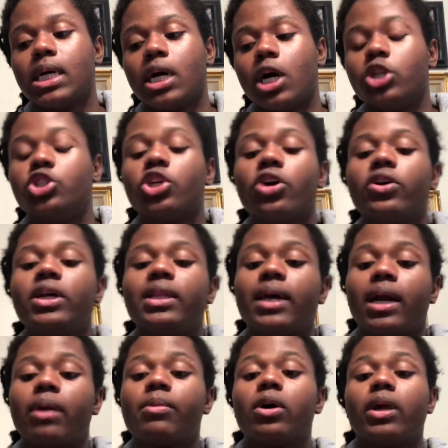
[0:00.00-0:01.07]
a journey
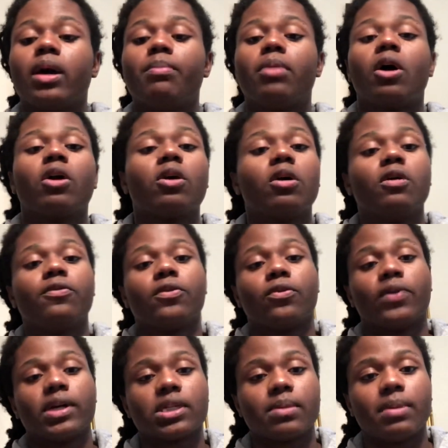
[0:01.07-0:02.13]
that I'm going to embark on for the
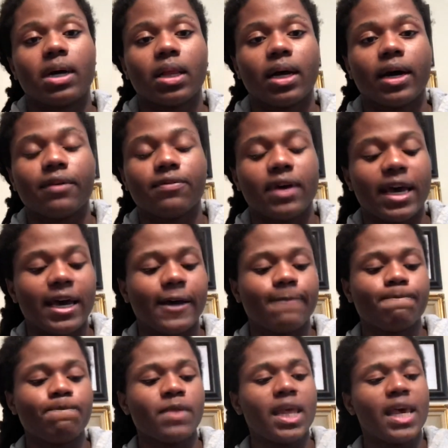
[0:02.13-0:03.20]
rest of my life.
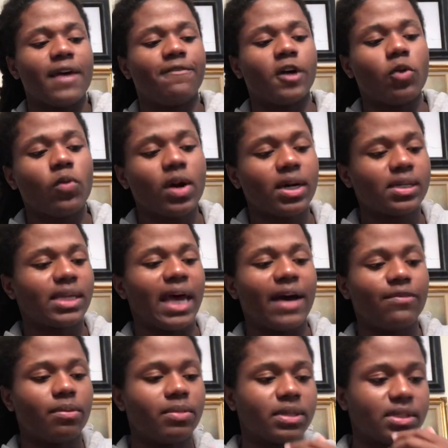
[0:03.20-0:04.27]
And if I was to
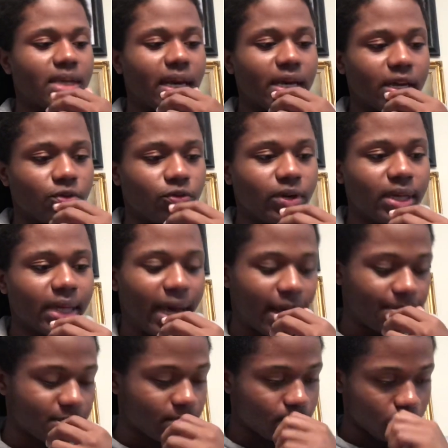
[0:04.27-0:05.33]
have a mistake and
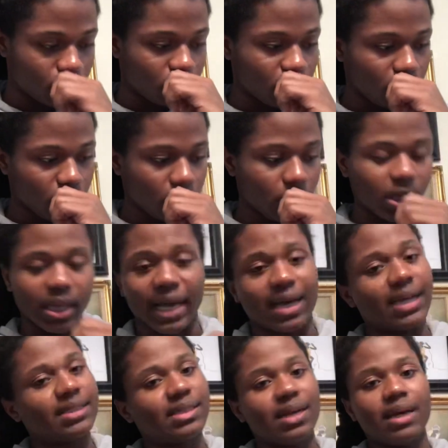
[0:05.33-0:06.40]
relapse, like
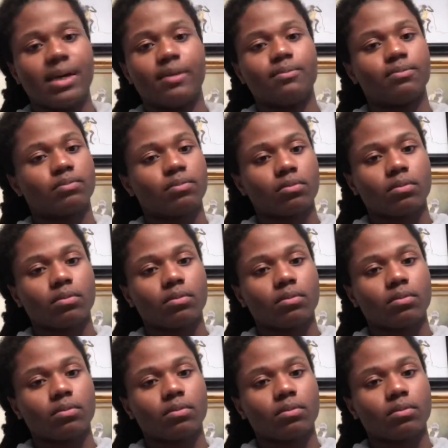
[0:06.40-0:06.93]
I said,